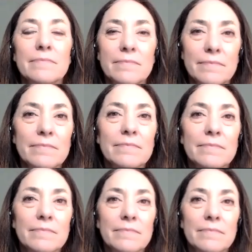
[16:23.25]

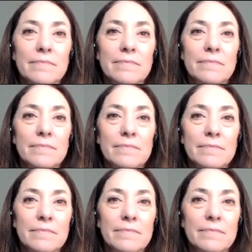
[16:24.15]

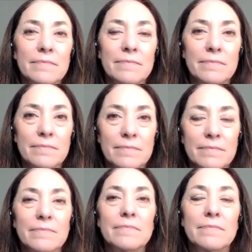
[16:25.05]

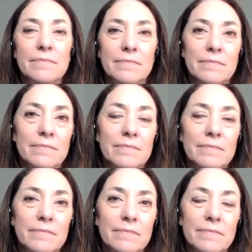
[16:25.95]

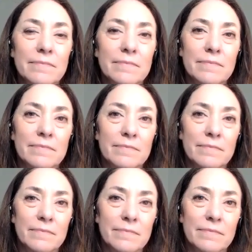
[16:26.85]

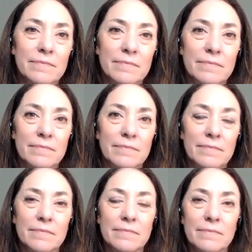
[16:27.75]

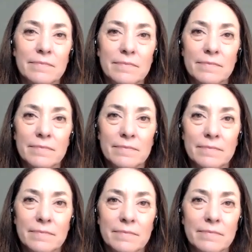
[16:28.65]

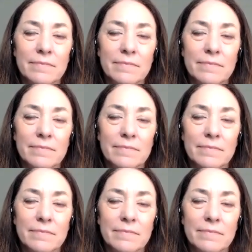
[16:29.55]
This person isn't speaking.